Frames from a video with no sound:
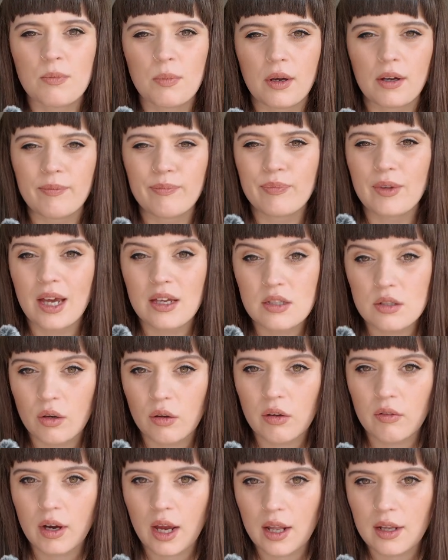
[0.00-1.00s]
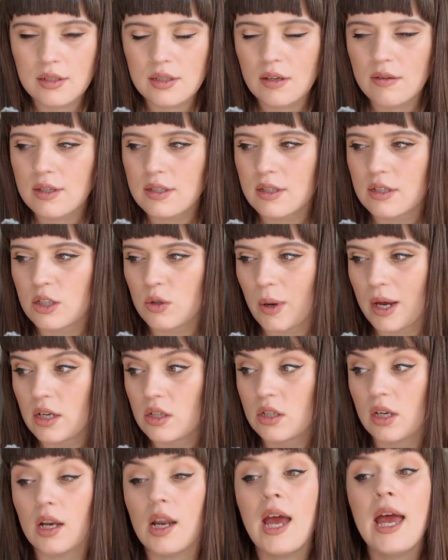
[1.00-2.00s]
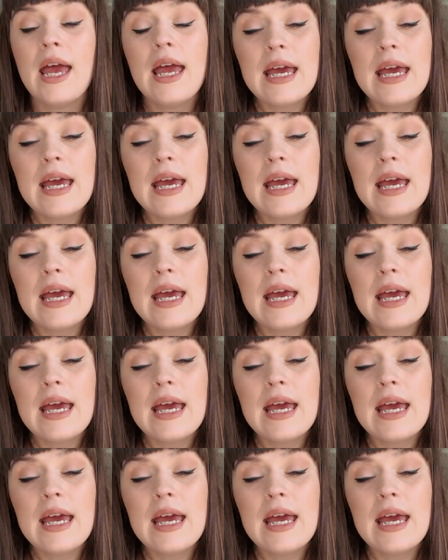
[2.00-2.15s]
but that's not the reality of the situation.